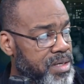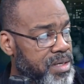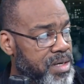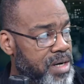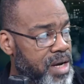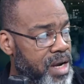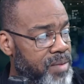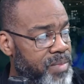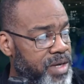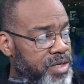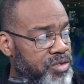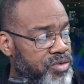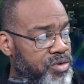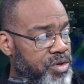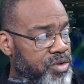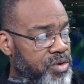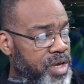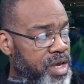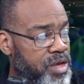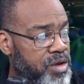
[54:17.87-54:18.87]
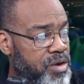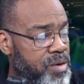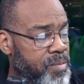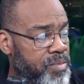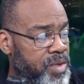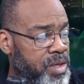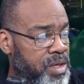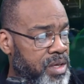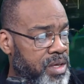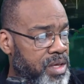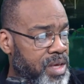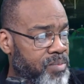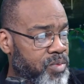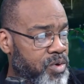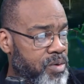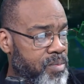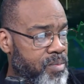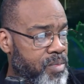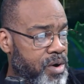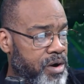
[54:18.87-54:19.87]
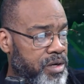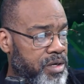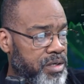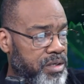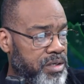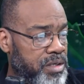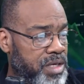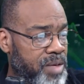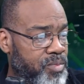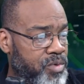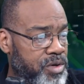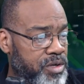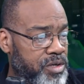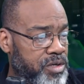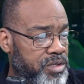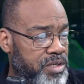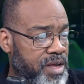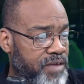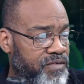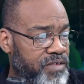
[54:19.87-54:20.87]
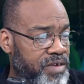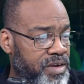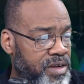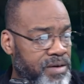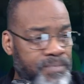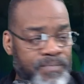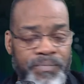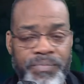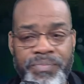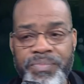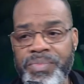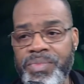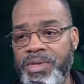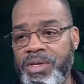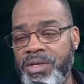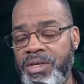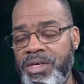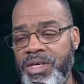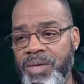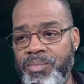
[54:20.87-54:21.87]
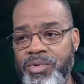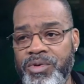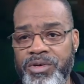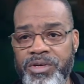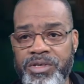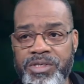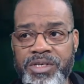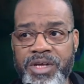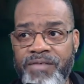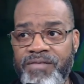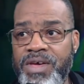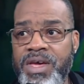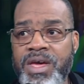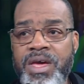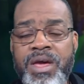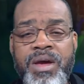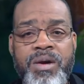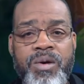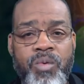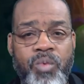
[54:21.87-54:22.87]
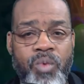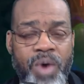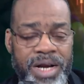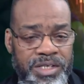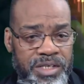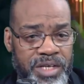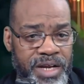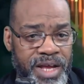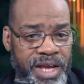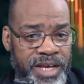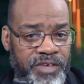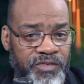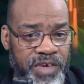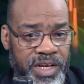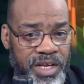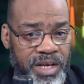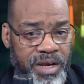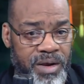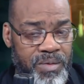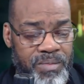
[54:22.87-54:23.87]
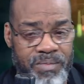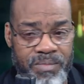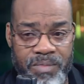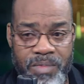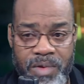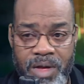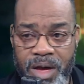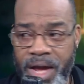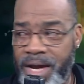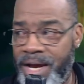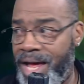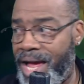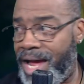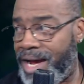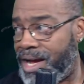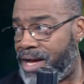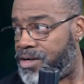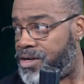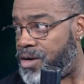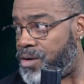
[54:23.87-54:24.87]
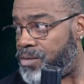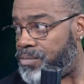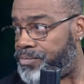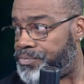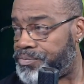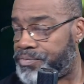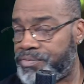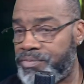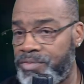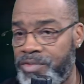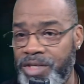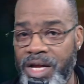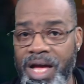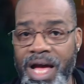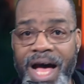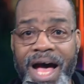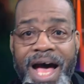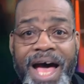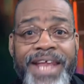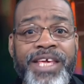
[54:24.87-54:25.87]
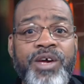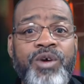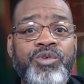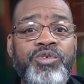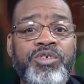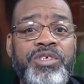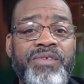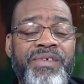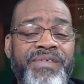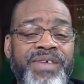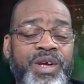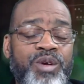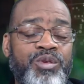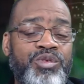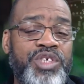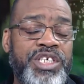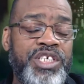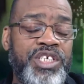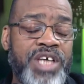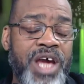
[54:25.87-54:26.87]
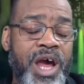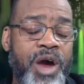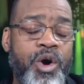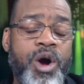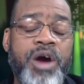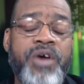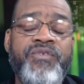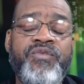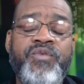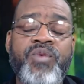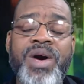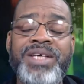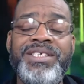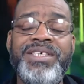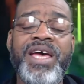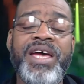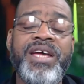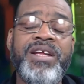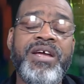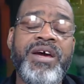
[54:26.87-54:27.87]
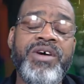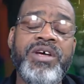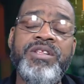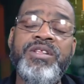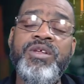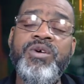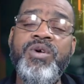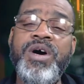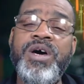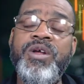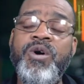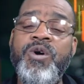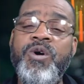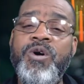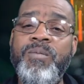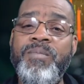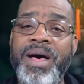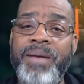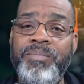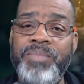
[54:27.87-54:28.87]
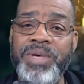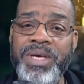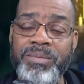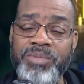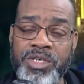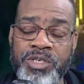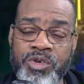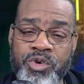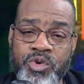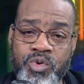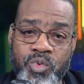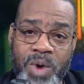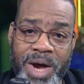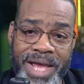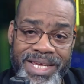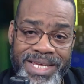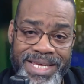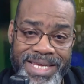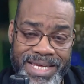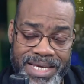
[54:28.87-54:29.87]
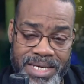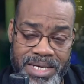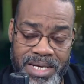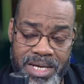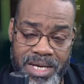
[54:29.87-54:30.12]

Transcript: All right, make sure you get your keep your mark, keep all your stuff in it. Keep all your stuff. Watch tonight's video. All right, I gotta go. Adios, arrivederci, ciao, au revoir, sayonara, aloha to all my peeps in Hawaii.